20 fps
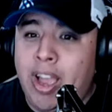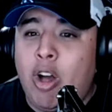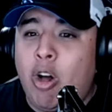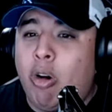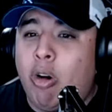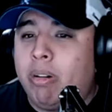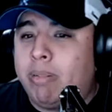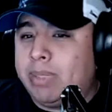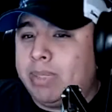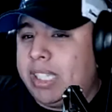
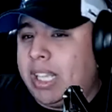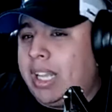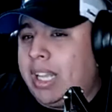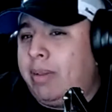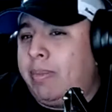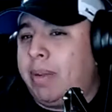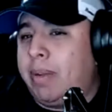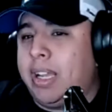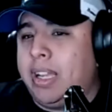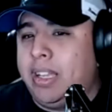"Oh, I'm
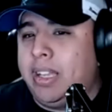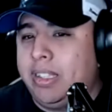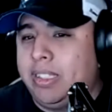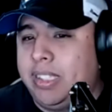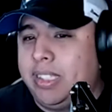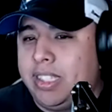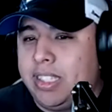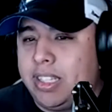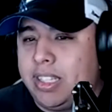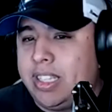selling my
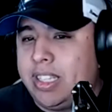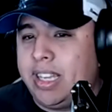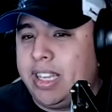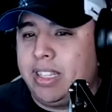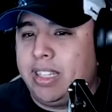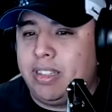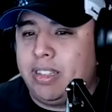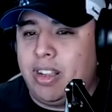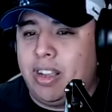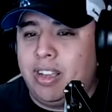season
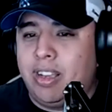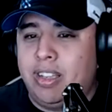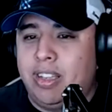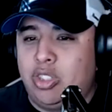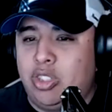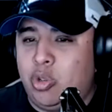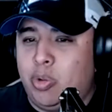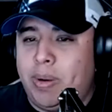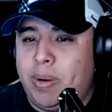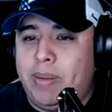ticket
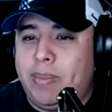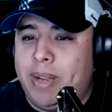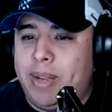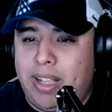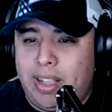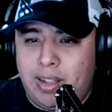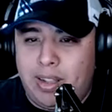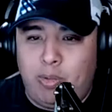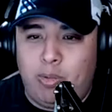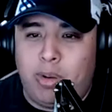to anybody
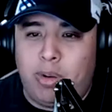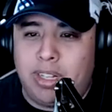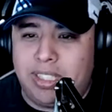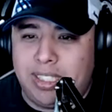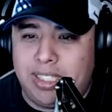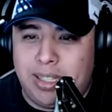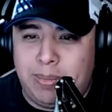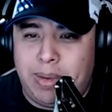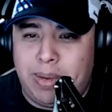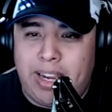that wants them.